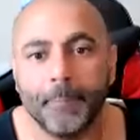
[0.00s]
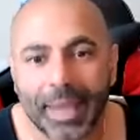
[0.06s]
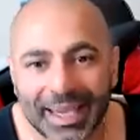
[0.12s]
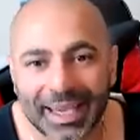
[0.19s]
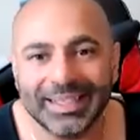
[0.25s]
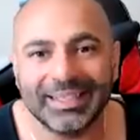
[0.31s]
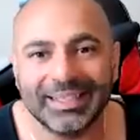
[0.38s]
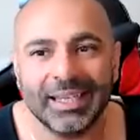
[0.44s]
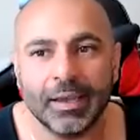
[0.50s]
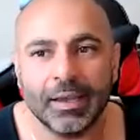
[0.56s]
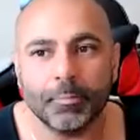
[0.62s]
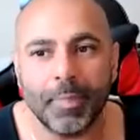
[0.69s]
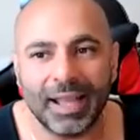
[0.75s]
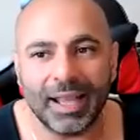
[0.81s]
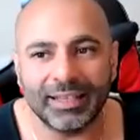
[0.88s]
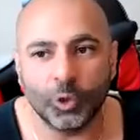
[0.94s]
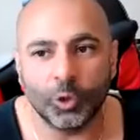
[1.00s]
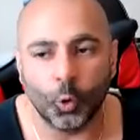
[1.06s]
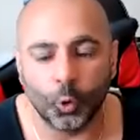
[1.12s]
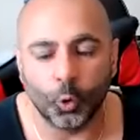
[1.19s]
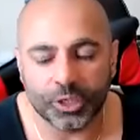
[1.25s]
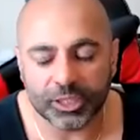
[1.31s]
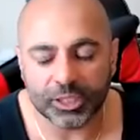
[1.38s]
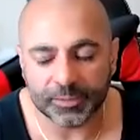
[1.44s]
I've been
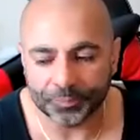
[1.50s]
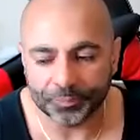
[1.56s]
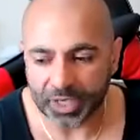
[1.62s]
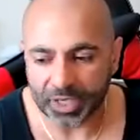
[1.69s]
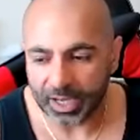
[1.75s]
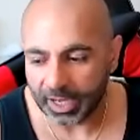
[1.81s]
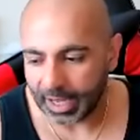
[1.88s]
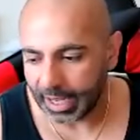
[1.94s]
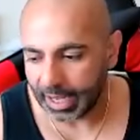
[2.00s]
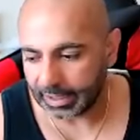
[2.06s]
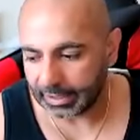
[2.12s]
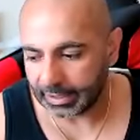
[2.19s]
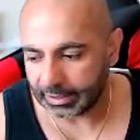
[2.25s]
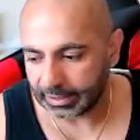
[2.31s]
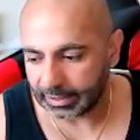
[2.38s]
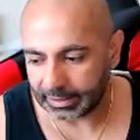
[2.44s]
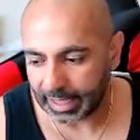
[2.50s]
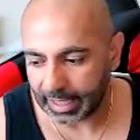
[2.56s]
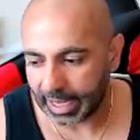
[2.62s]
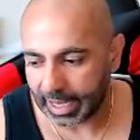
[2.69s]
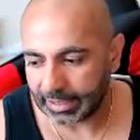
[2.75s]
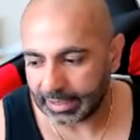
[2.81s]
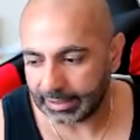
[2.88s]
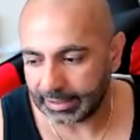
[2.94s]
blessed to be taught by some
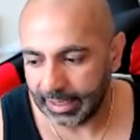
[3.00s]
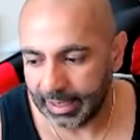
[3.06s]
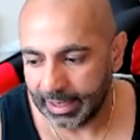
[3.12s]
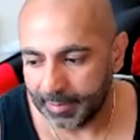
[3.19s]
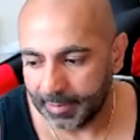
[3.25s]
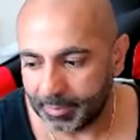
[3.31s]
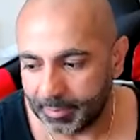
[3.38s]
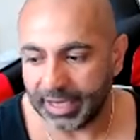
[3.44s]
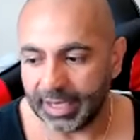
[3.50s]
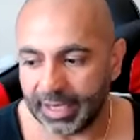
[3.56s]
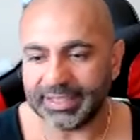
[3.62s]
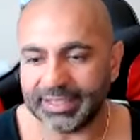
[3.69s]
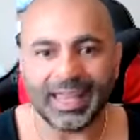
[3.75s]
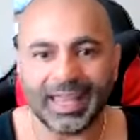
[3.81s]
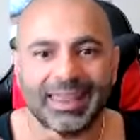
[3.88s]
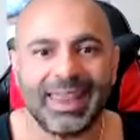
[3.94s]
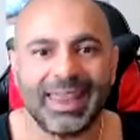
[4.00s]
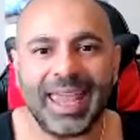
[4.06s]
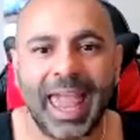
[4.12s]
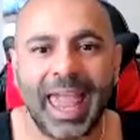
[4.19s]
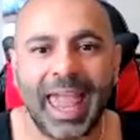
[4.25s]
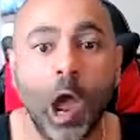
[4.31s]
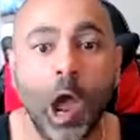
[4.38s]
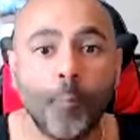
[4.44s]
amazing mentors
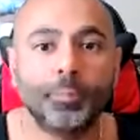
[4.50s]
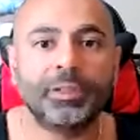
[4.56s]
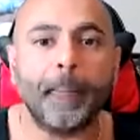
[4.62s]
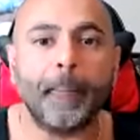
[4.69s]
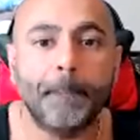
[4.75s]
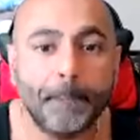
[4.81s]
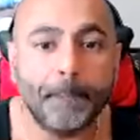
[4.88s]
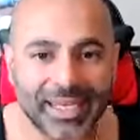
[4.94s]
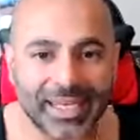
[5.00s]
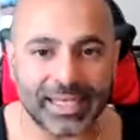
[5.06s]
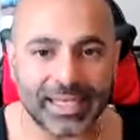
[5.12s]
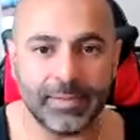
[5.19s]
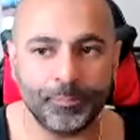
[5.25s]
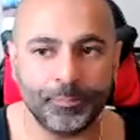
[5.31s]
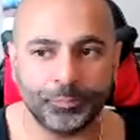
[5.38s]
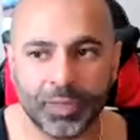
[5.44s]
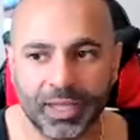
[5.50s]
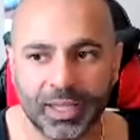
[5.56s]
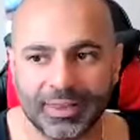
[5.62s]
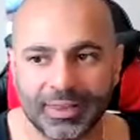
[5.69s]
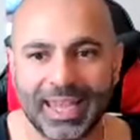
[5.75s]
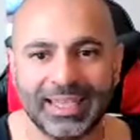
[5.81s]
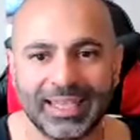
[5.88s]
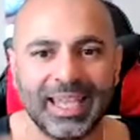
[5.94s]
and, and
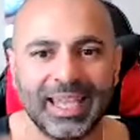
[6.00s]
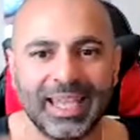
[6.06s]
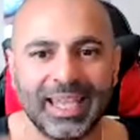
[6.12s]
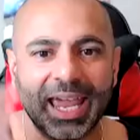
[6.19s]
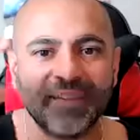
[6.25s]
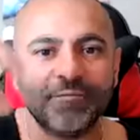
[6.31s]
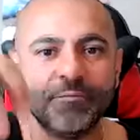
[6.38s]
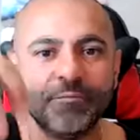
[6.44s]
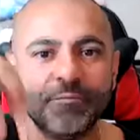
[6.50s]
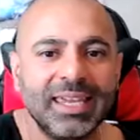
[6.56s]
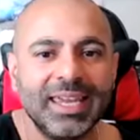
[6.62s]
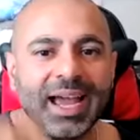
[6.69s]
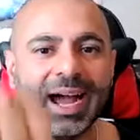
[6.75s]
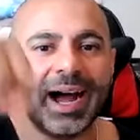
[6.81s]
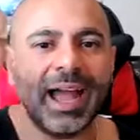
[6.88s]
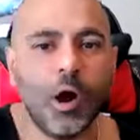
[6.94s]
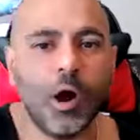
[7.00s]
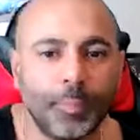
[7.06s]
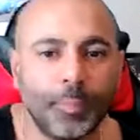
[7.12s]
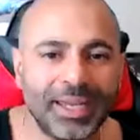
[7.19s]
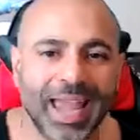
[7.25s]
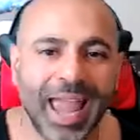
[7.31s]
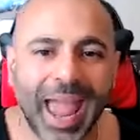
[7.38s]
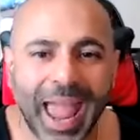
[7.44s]
because they helped me,
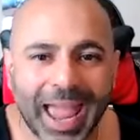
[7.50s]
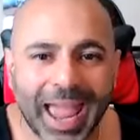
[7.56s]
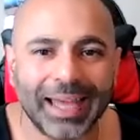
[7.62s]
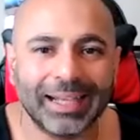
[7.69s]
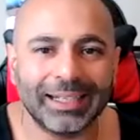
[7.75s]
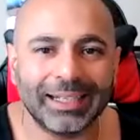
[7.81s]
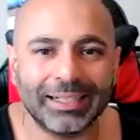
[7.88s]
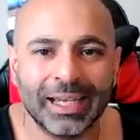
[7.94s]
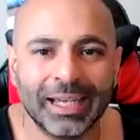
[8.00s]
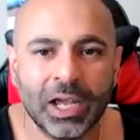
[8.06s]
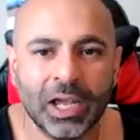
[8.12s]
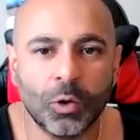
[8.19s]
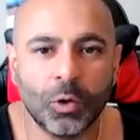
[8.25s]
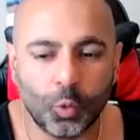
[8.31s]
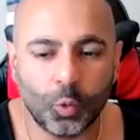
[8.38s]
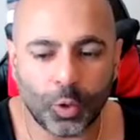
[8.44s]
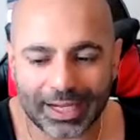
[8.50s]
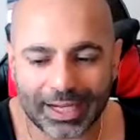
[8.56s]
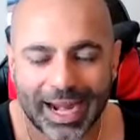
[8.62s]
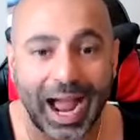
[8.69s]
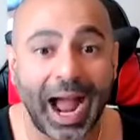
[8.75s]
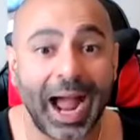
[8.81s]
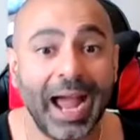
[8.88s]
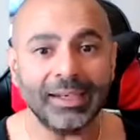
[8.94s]
they gave me a
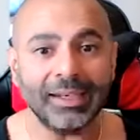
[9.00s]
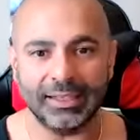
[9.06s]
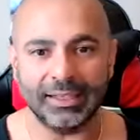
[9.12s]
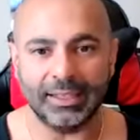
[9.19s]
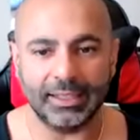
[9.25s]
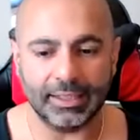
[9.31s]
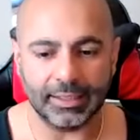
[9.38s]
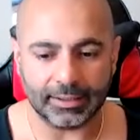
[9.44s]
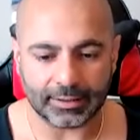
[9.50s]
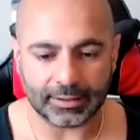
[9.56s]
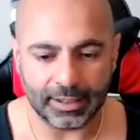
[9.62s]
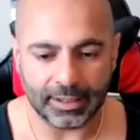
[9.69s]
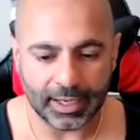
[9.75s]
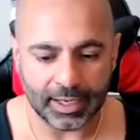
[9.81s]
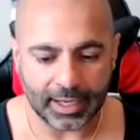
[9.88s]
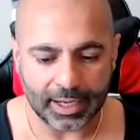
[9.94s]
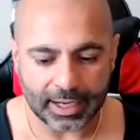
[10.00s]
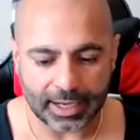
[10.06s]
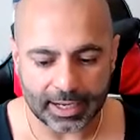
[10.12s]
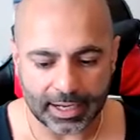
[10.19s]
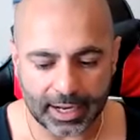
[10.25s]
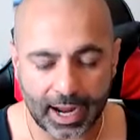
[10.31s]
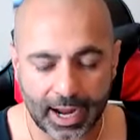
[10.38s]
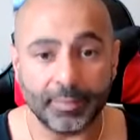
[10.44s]
helping hand when I
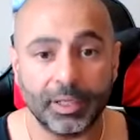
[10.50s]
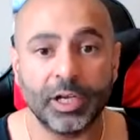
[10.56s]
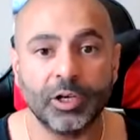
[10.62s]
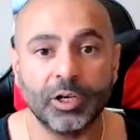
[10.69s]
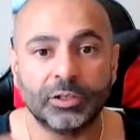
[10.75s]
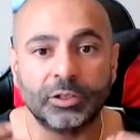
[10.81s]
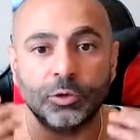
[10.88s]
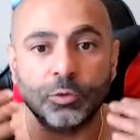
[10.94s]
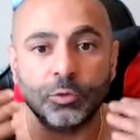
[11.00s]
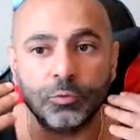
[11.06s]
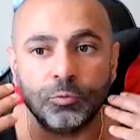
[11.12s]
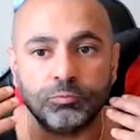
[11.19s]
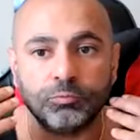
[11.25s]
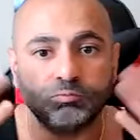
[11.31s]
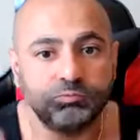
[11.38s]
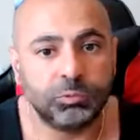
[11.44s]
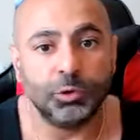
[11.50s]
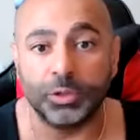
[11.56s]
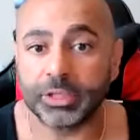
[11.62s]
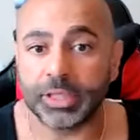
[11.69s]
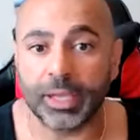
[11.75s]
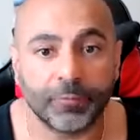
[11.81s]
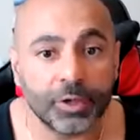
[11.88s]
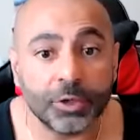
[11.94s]
needed it. Uh, I'm here
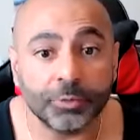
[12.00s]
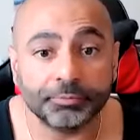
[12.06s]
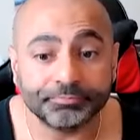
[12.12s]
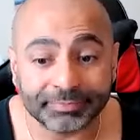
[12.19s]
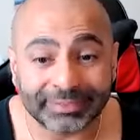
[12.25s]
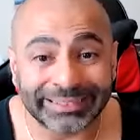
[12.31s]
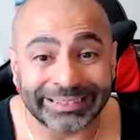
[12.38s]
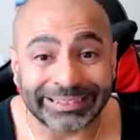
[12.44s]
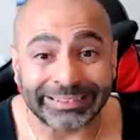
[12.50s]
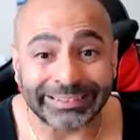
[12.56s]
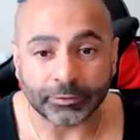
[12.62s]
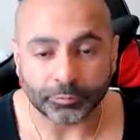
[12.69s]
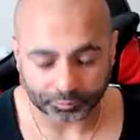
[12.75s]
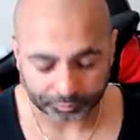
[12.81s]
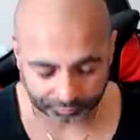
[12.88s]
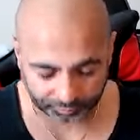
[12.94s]
to do the same for you.